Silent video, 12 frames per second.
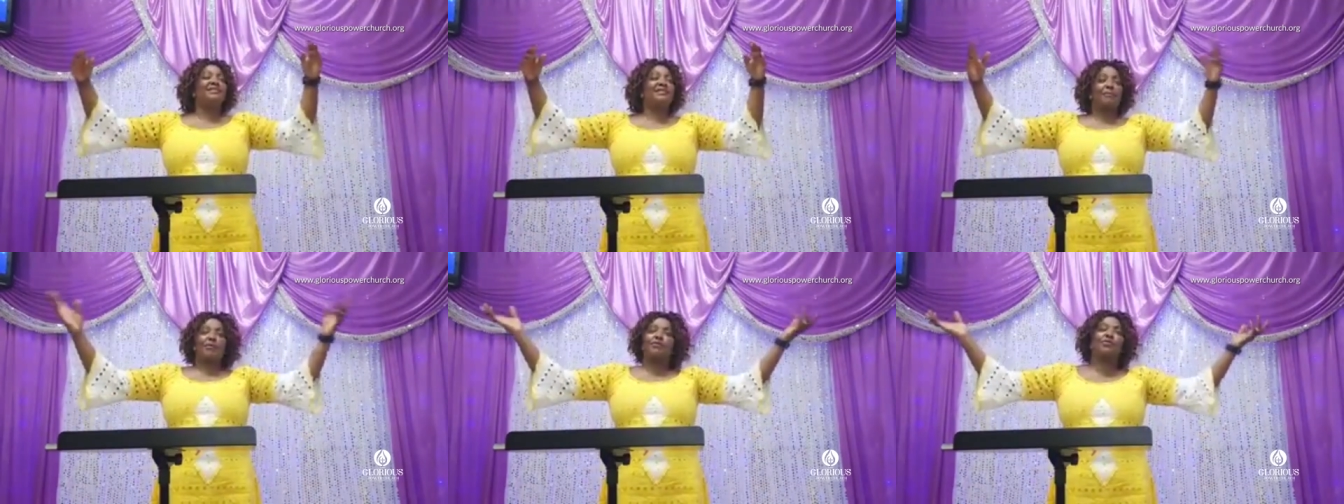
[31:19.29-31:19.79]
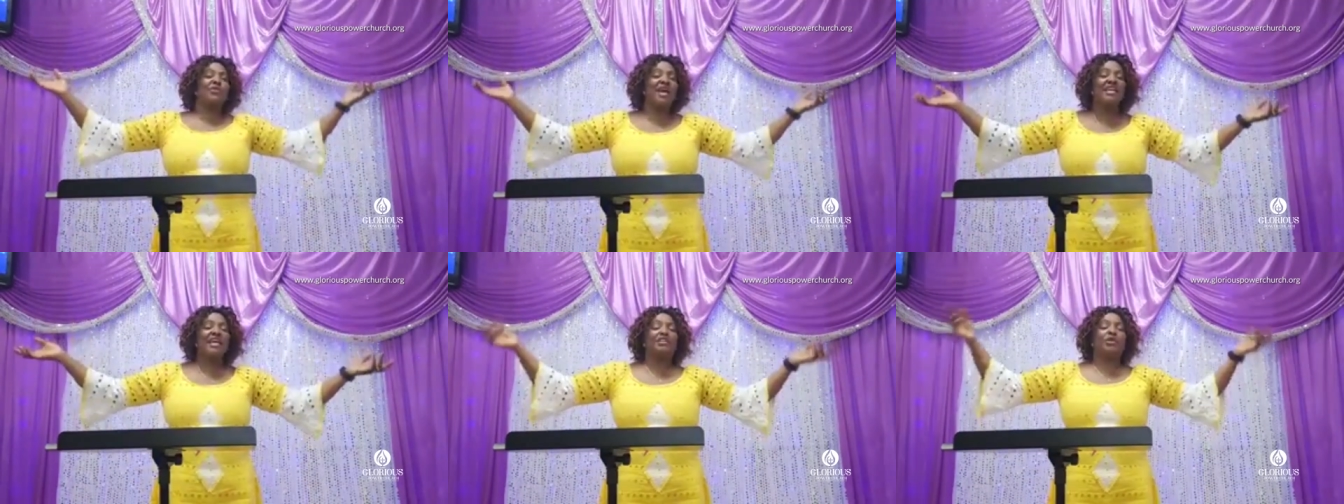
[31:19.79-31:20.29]
it is supposed to
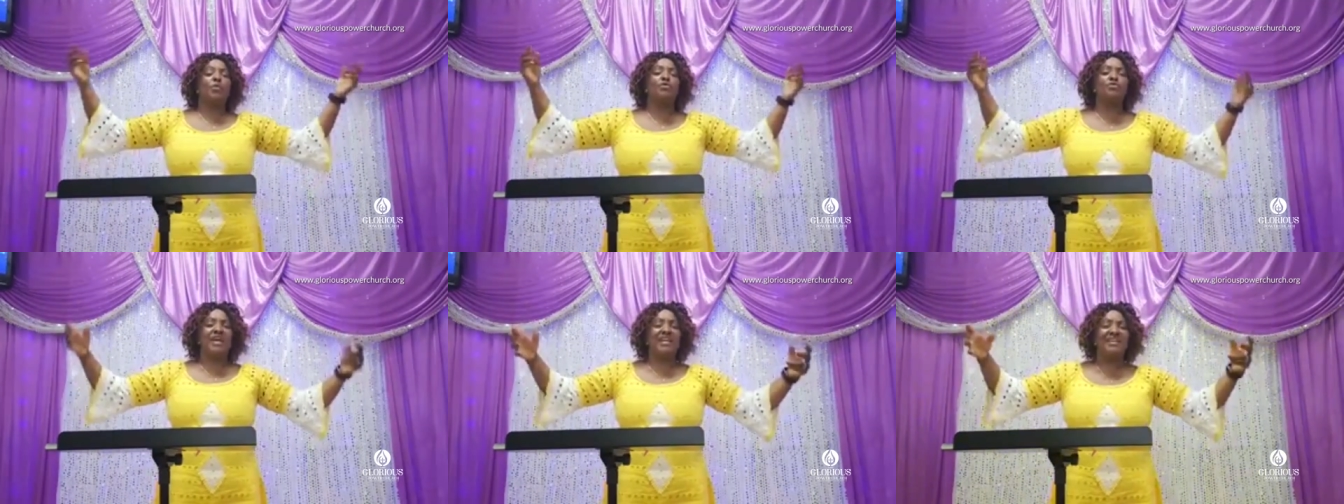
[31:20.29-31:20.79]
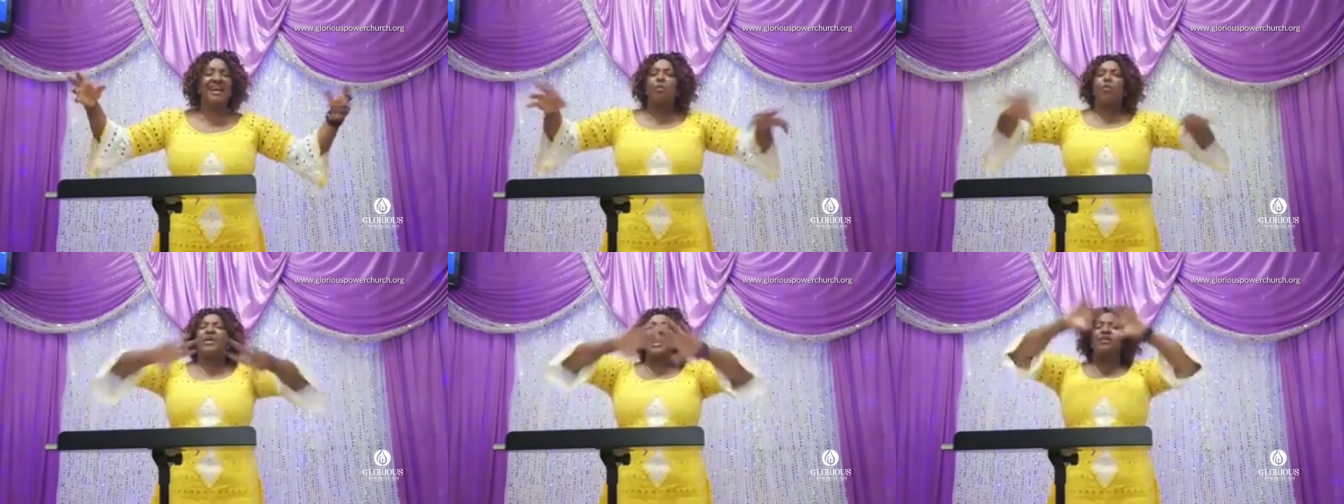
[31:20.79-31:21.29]
rain, it will
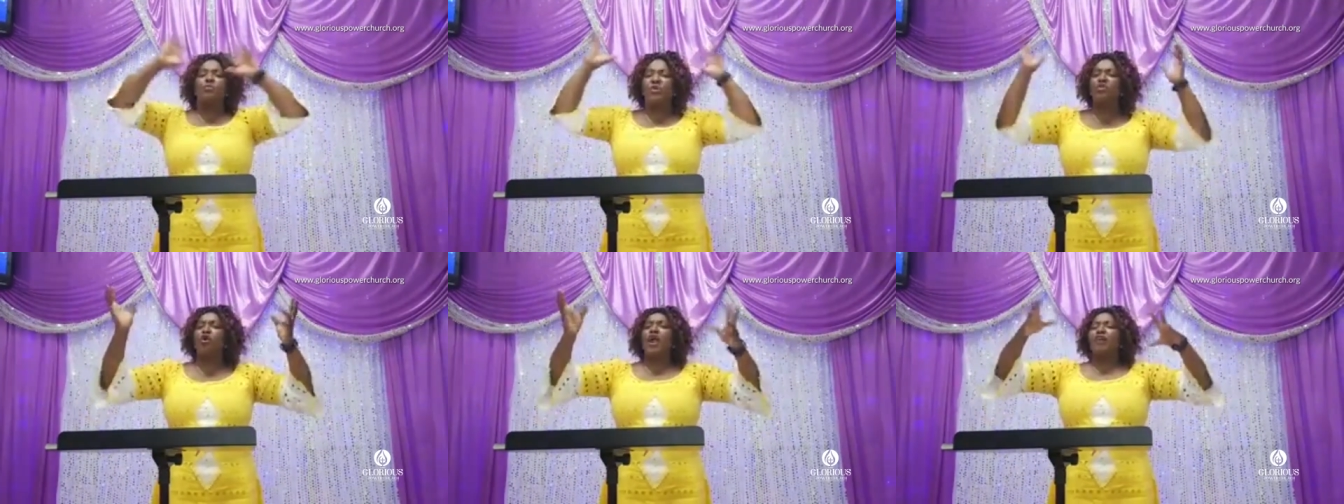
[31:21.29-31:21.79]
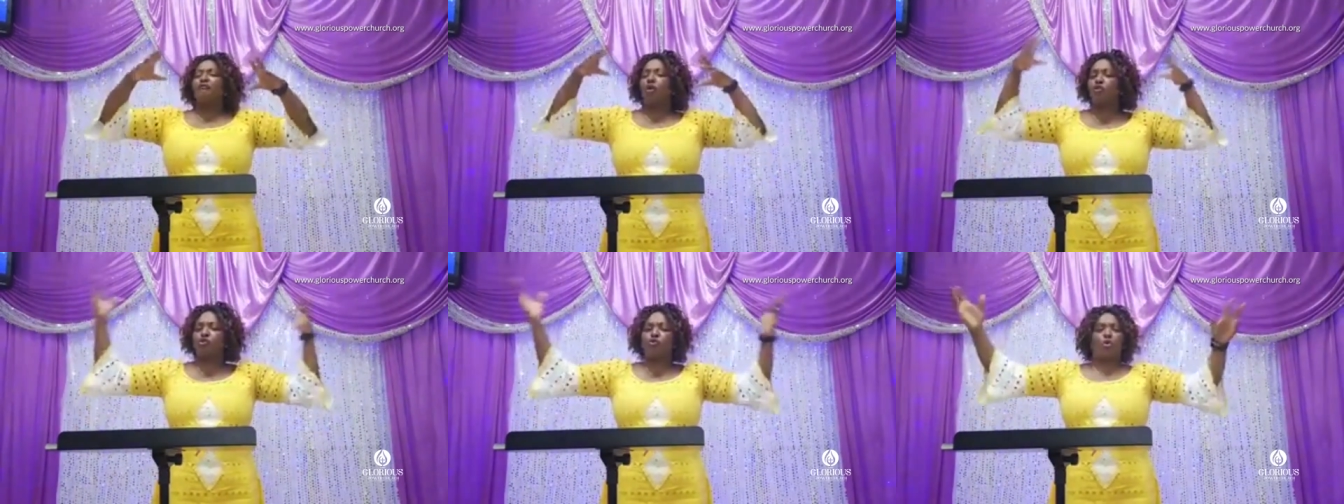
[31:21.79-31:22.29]
rain. We, are, we don't have
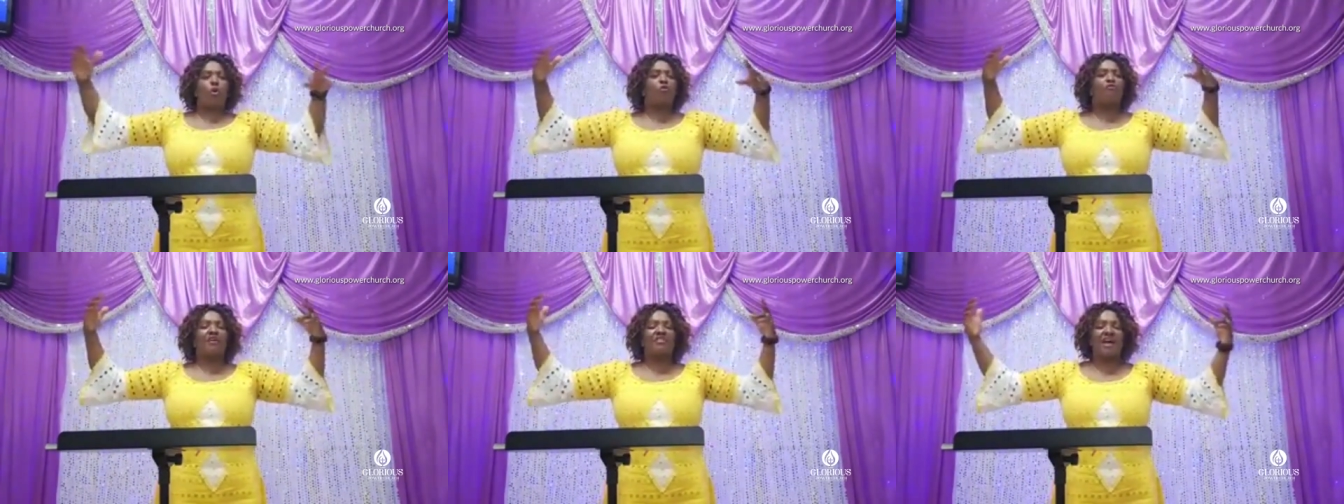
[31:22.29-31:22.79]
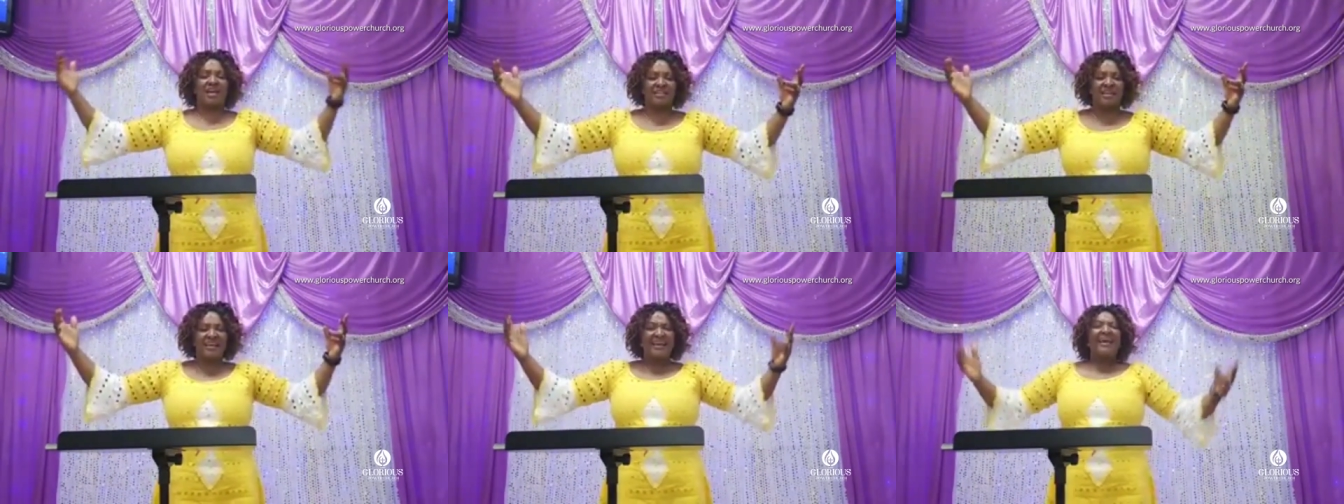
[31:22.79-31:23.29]
control over that.
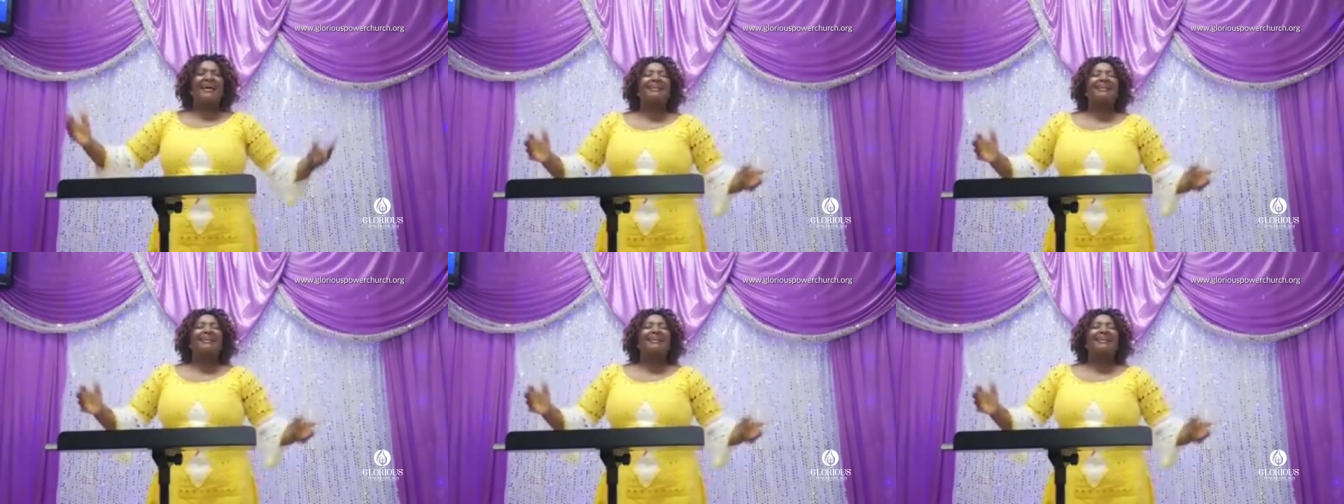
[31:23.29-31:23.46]
Mm.